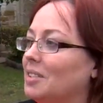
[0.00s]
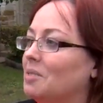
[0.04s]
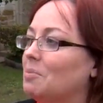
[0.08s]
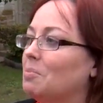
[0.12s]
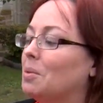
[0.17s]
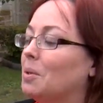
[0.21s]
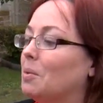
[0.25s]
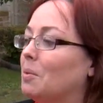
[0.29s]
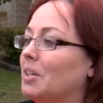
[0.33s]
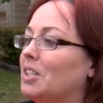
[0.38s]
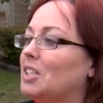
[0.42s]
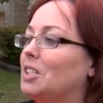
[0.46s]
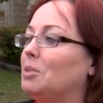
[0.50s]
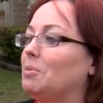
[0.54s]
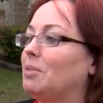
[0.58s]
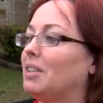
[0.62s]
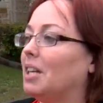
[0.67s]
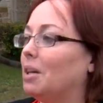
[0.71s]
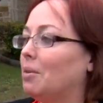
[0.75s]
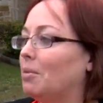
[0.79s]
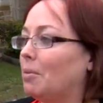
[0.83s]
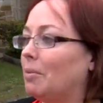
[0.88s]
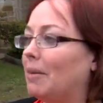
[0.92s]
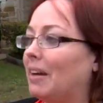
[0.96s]
But once you
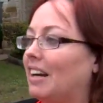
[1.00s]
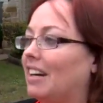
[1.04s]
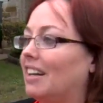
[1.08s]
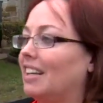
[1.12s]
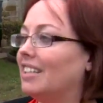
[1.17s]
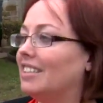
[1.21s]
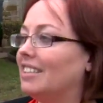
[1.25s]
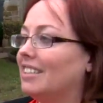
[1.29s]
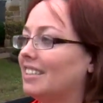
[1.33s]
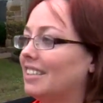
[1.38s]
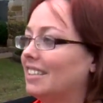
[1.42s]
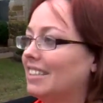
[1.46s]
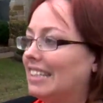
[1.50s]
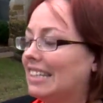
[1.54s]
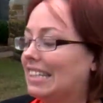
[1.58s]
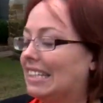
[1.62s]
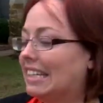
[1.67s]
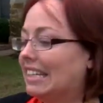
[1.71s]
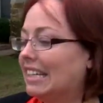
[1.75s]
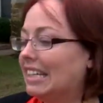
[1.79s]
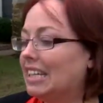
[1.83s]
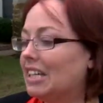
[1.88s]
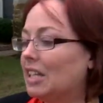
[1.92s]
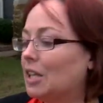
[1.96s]
become a parent,
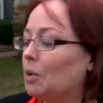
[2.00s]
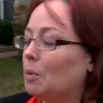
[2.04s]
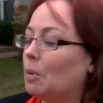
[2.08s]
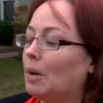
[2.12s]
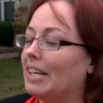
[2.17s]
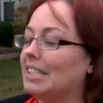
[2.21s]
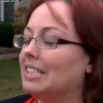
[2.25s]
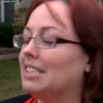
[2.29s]
the why